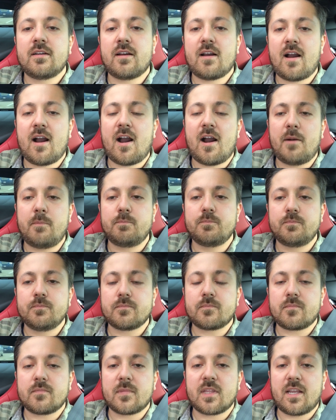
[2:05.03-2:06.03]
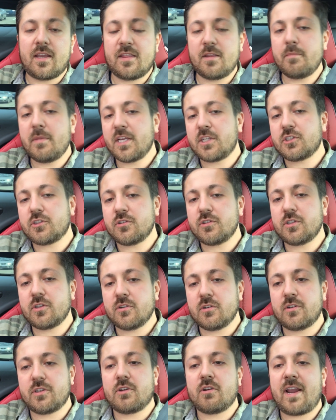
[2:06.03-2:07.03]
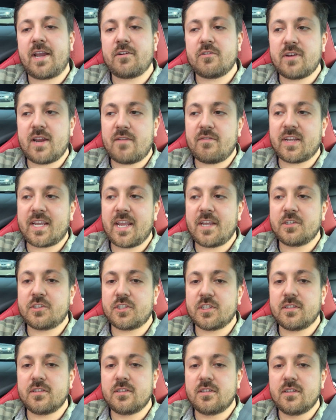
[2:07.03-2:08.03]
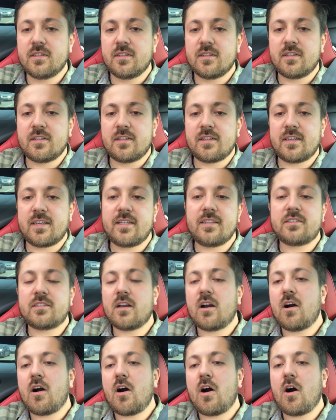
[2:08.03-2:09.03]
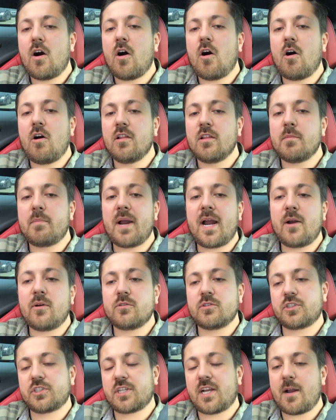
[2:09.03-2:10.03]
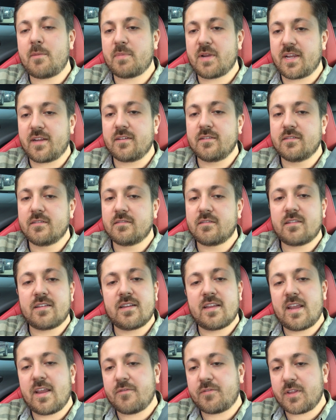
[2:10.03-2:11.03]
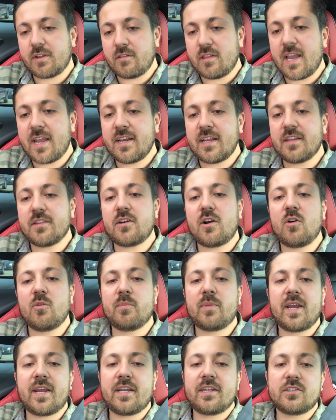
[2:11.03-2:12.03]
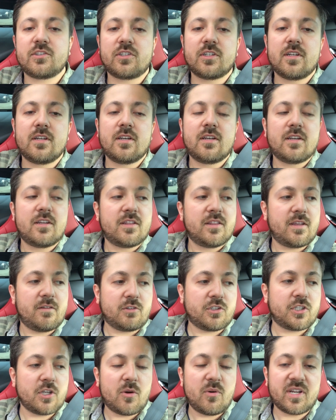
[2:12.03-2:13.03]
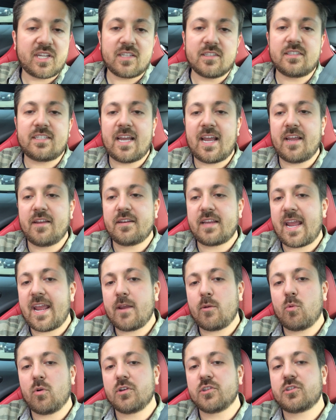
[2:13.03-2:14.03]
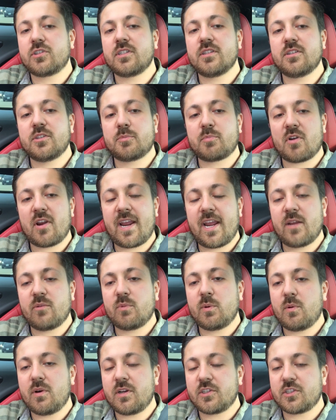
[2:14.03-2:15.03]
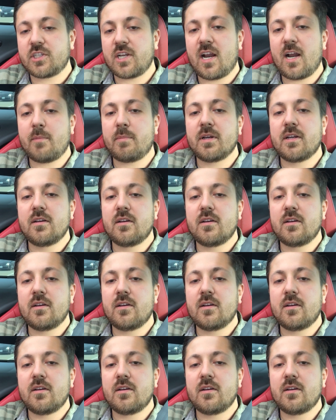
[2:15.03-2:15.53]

And then make sure your header navigation is all about shopping. If they're landing on the homepage, they're showing intent, hey, we're interested in this brand, we want to shop.